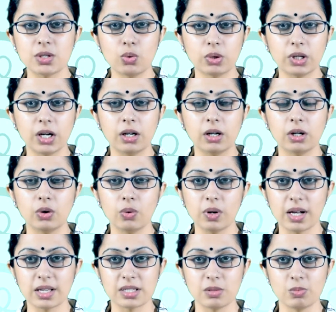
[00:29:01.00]
suited to
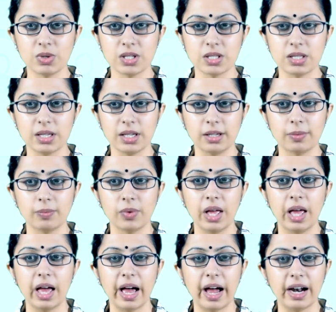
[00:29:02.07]
customers' need.
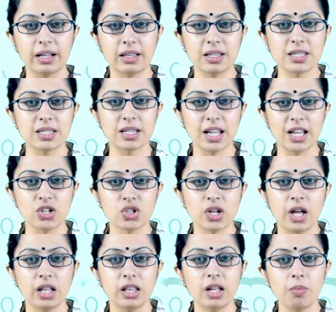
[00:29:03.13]
At this stage,
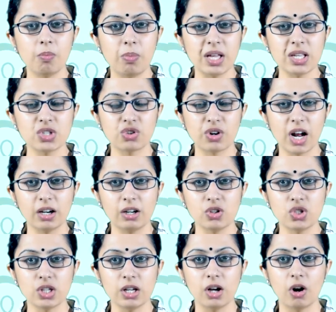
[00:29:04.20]
the best
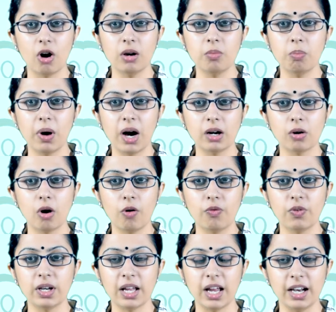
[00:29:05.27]
strategy on part of
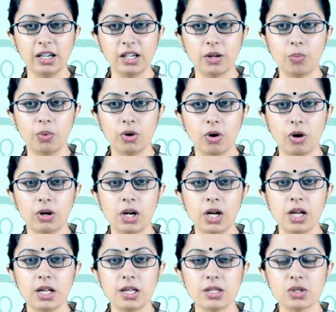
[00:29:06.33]
an entrepreneur
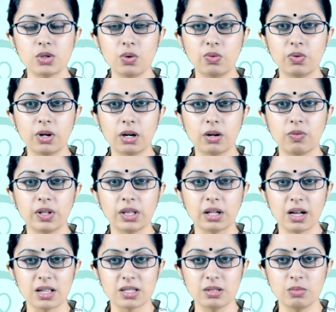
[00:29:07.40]
is to work with
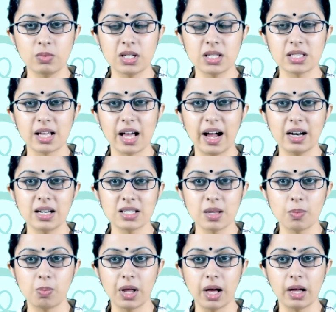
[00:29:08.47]
customers and
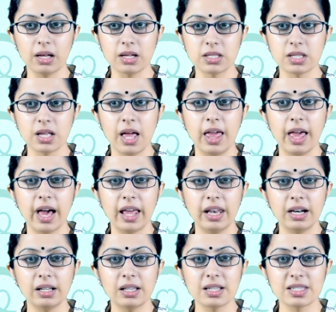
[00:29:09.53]
suppliers and
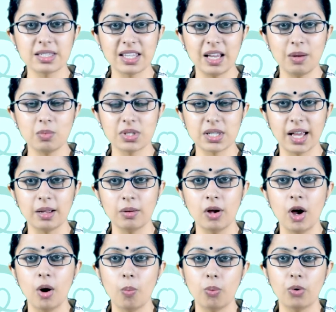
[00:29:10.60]
at the same time
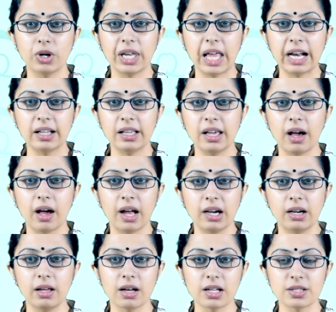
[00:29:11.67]
protect the
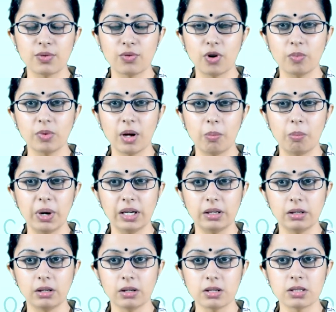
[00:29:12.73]
ideas from
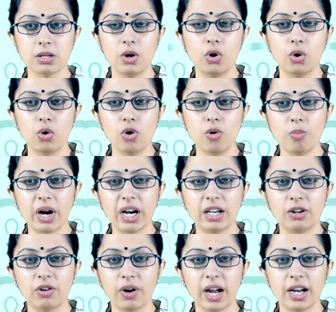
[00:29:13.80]
competitors who
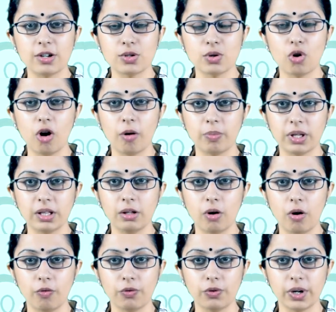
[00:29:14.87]
might try to copy the
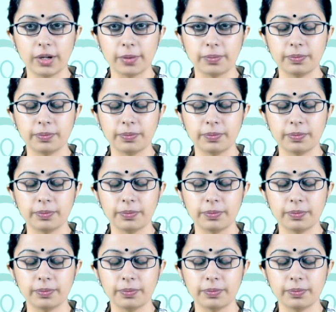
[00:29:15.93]
offering.